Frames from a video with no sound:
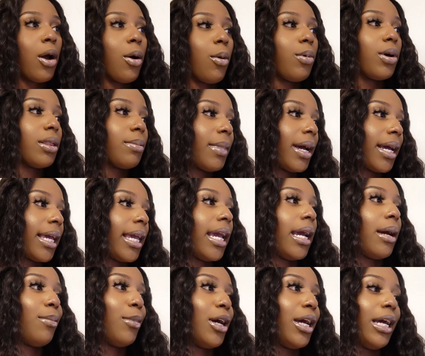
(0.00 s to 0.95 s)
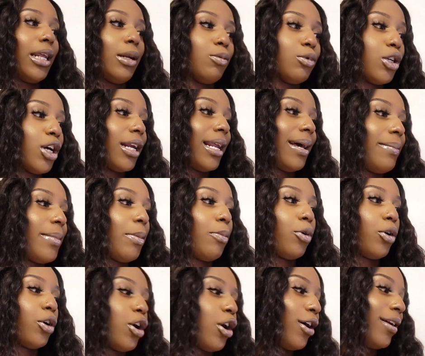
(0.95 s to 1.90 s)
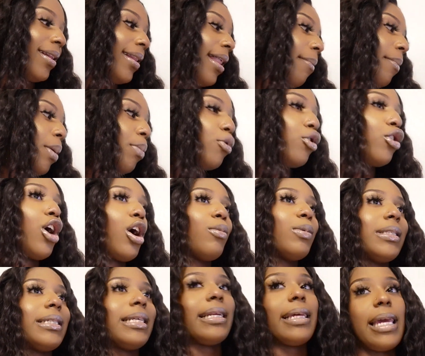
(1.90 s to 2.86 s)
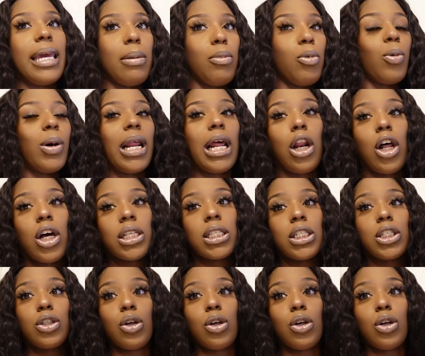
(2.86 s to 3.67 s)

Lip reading: with my camera and it was on that memory card, and that memory card was in the camera when I lost it.